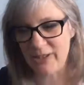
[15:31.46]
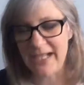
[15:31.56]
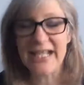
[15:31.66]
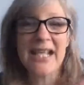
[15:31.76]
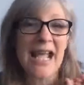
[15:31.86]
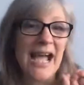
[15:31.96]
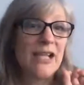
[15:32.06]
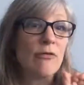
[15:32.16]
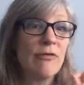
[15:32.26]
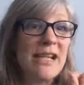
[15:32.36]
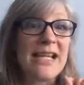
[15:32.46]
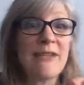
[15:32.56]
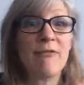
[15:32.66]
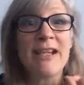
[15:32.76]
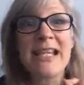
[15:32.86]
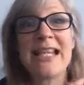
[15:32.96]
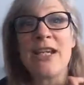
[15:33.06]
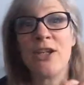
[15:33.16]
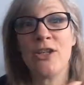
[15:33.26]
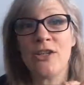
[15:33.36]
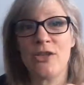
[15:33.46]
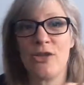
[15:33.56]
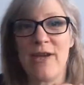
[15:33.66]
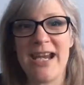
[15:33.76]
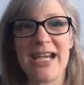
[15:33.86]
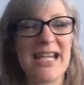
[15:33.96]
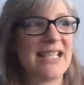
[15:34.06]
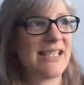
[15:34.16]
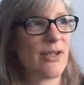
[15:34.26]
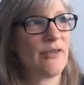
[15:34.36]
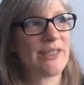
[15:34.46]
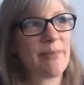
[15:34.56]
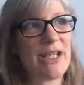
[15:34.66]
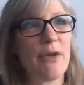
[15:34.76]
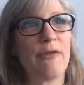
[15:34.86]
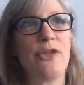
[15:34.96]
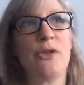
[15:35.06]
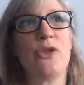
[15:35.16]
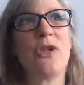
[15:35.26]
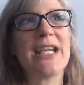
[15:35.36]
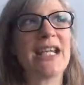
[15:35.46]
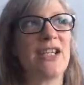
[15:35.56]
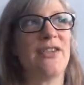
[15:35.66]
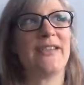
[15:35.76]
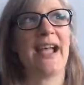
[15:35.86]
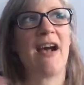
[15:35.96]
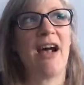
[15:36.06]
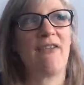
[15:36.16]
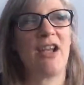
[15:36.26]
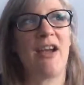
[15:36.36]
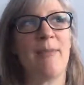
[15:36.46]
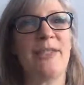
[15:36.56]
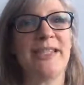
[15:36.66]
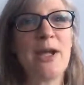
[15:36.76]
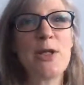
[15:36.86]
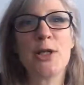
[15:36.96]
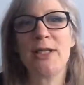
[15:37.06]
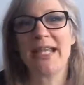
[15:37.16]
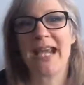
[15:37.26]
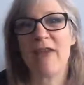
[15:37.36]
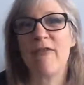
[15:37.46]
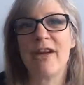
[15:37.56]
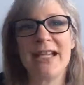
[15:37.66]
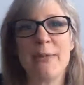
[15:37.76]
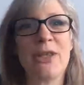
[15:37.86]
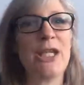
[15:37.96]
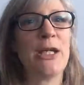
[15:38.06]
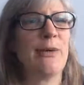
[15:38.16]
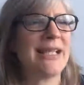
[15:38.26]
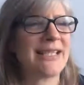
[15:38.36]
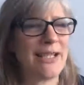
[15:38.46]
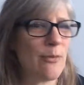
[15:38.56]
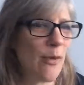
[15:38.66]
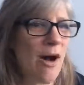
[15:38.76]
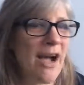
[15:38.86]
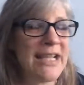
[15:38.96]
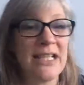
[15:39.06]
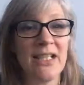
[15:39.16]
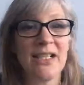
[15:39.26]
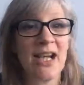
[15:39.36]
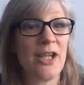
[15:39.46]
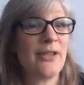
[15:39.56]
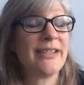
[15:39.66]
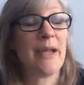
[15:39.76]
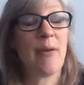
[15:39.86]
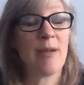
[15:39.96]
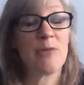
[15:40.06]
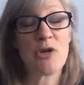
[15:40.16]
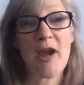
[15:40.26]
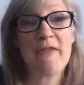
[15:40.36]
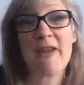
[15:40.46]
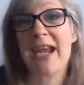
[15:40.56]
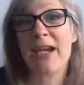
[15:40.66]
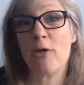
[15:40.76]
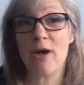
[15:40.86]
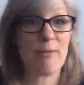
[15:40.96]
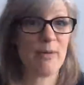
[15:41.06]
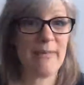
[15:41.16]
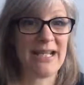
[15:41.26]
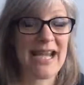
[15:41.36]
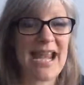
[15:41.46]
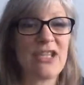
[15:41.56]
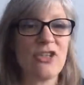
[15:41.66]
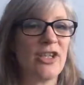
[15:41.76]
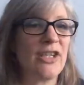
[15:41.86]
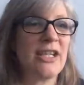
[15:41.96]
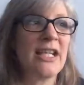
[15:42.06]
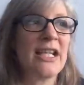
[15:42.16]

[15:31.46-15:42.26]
it. And a really, really good trick is, so if somebody offers you a drink and you say, I'll have a lime and soda, and they get funny with you and ask you why, and you say, well, I'm driving or I'm on medication,